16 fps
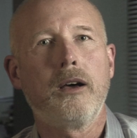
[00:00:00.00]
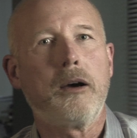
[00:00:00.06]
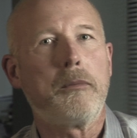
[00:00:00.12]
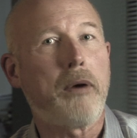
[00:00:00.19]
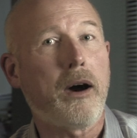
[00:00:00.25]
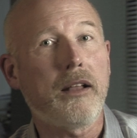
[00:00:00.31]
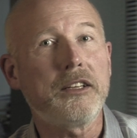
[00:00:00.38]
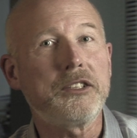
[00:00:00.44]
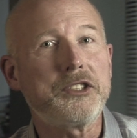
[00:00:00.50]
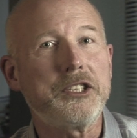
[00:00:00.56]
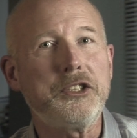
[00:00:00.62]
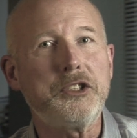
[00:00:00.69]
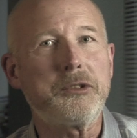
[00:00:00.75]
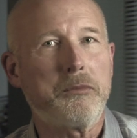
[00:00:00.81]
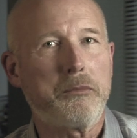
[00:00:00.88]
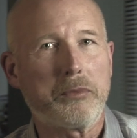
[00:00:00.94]

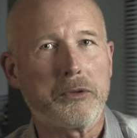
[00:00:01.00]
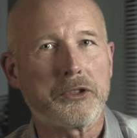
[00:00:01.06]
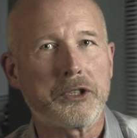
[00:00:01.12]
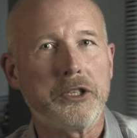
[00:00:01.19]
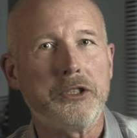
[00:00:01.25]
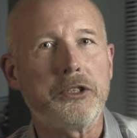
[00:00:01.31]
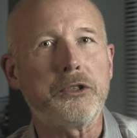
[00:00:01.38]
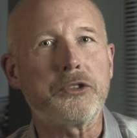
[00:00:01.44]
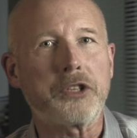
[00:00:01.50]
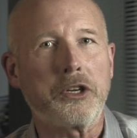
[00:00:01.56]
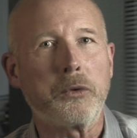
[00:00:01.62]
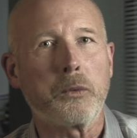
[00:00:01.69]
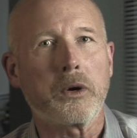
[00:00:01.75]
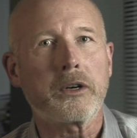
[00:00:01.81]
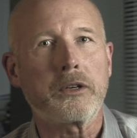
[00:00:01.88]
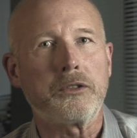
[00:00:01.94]
Policies, procedures, and
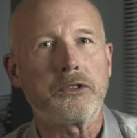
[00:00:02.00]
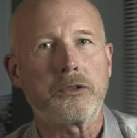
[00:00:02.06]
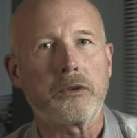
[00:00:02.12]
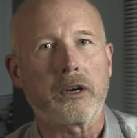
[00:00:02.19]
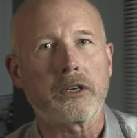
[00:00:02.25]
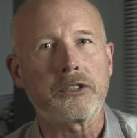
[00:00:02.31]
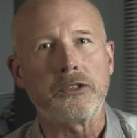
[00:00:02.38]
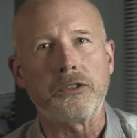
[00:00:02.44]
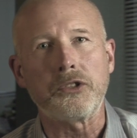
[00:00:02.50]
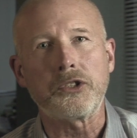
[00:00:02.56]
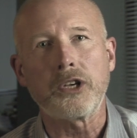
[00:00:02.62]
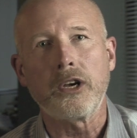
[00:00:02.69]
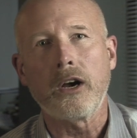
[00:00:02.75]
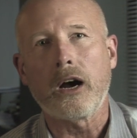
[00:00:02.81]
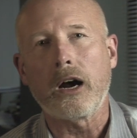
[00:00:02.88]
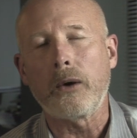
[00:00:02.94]
work instructions
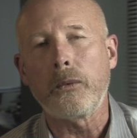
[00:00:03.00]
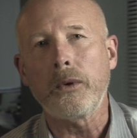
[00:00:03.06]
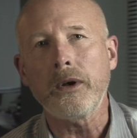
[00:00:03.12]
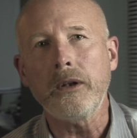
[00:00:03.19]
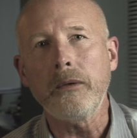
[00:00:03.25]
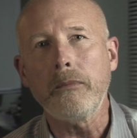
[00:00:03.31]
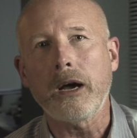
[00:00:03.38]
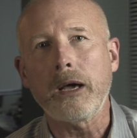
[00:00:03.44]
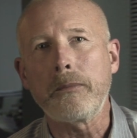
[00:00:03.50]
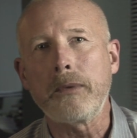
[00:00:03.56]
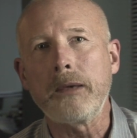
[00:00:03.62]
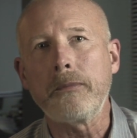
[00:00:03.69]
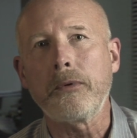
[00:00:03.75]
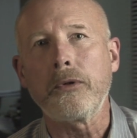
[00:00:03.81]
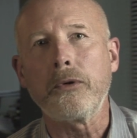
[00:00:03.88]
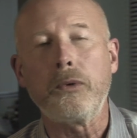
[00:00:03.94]
are written by
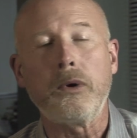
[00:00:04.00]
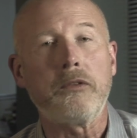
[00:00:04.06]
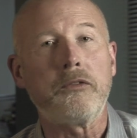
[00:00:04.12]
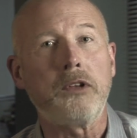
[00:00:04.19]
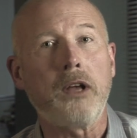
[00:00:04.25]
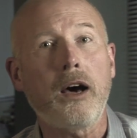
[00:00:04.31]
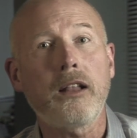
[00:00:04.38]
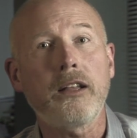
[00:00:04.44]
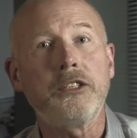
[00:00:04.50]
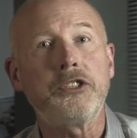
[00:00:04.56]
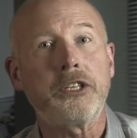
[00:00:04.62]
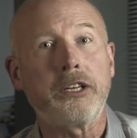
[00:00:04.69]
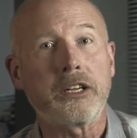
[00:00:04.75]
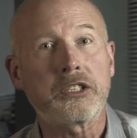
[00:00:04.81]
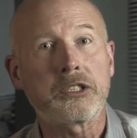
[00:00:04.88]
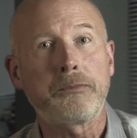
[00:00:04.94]
people who have knowledge
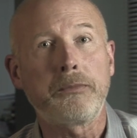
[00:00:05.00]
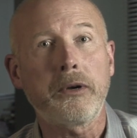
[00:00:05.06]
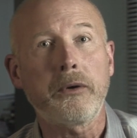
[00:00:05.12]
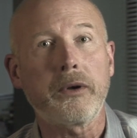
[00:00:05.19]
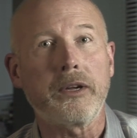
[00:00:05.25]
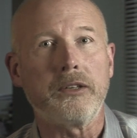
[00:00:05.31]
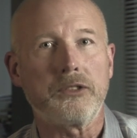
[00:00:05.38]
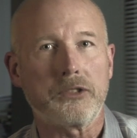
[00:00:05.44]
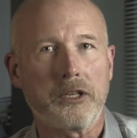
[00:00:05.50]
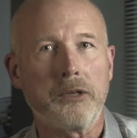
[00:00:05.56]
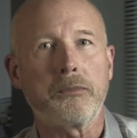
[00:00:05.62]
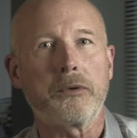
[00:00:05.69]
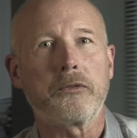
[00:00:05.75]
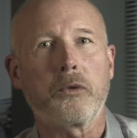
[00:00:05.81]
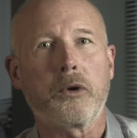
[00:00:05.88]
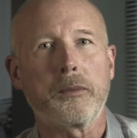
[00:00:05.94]
and experience in
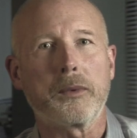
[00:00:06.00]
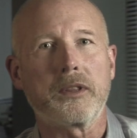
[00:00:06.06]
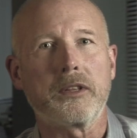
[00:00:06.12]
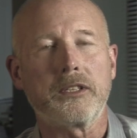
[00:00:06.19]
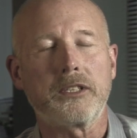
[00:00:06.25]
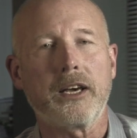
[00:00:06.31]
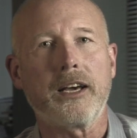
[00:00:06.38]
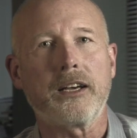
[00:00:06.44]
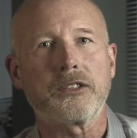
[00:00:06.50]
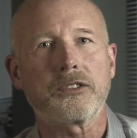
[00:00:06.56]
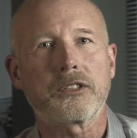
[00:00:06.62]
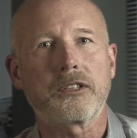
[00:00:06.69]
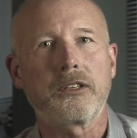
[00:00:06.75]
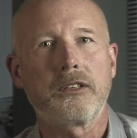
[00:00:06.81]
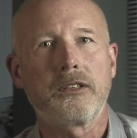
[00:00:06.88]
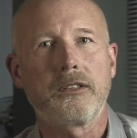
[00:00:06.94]
performing the task.